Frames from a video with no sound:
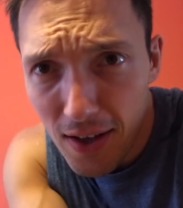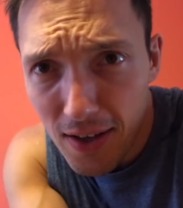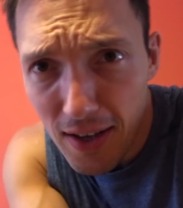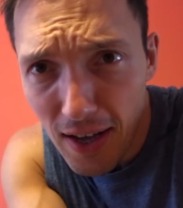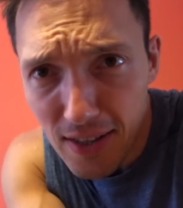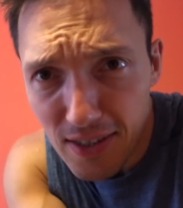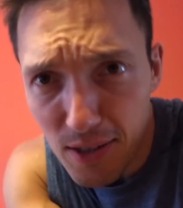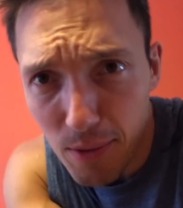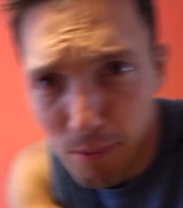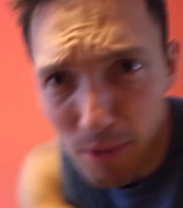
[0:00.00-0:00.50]

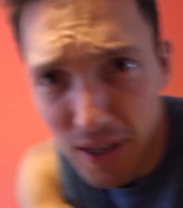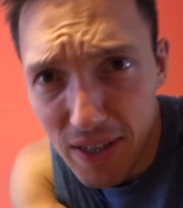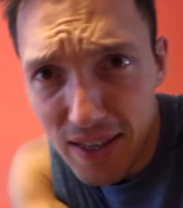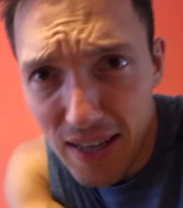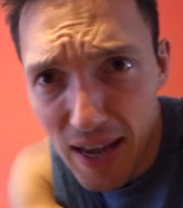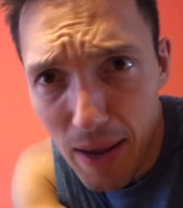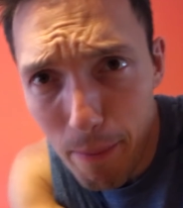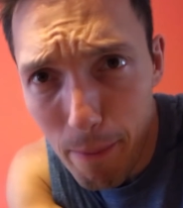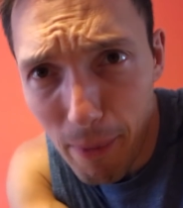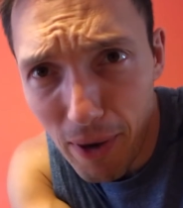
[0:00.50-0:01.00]
Got some
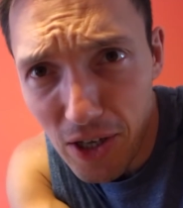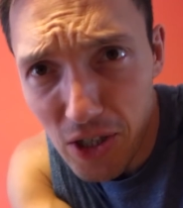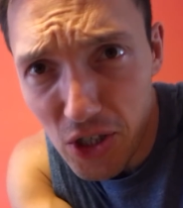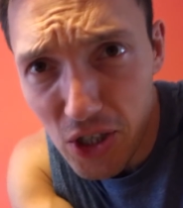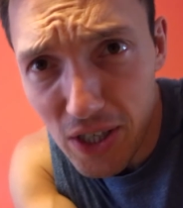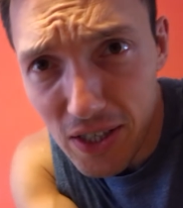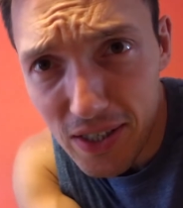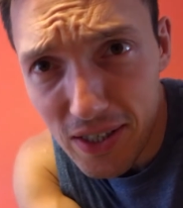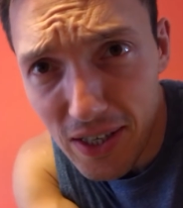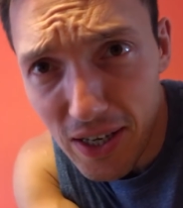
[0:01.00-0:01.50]
midday
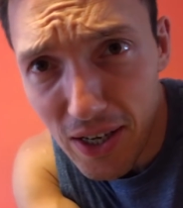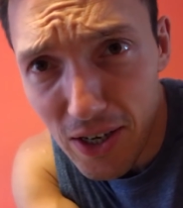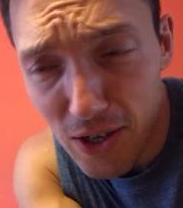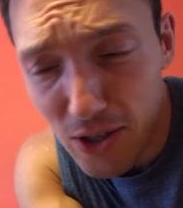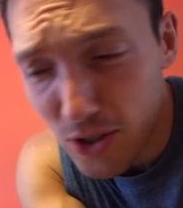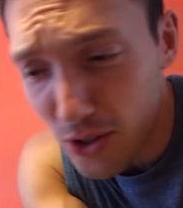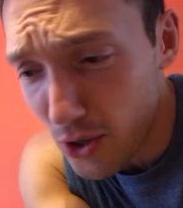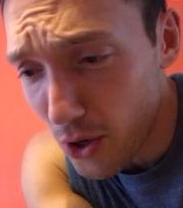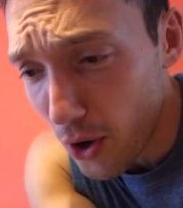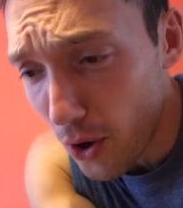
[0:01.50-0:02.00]
munchies
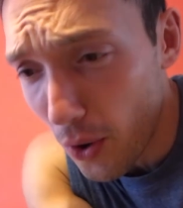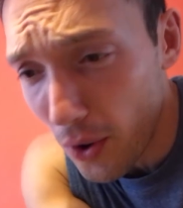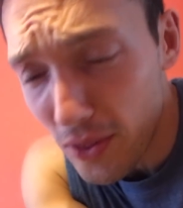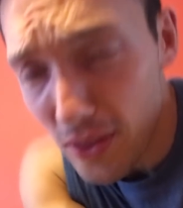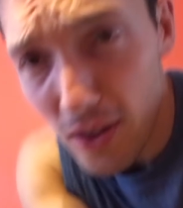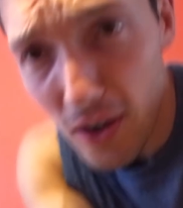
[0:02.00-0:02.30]
here, so I